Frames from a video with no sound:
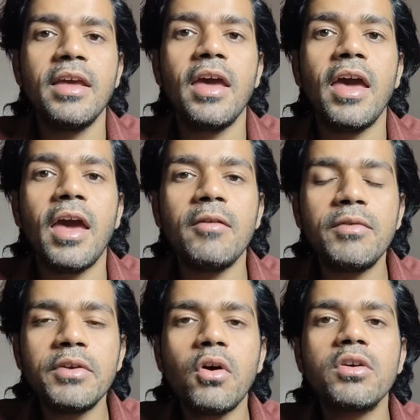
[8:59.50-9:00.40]

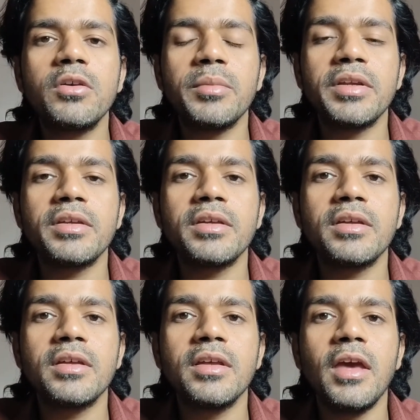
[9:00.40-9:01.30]
every document,
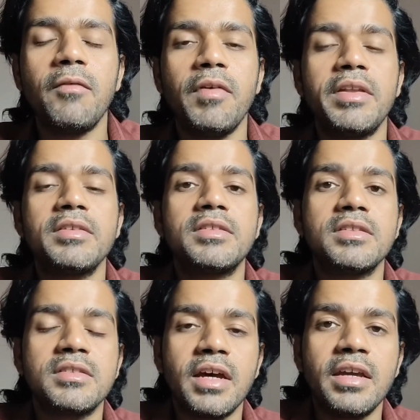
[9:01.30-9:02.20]
if it is
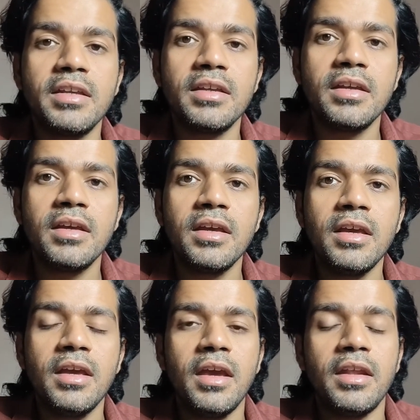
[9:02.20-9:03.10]
designed
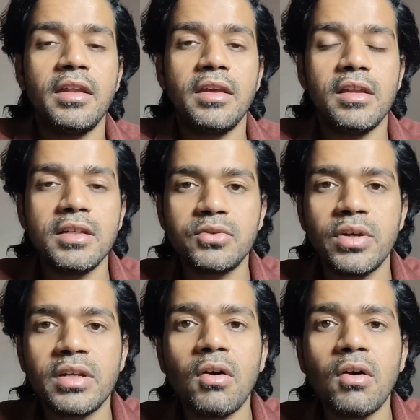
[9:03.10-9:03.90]
in an Illustrator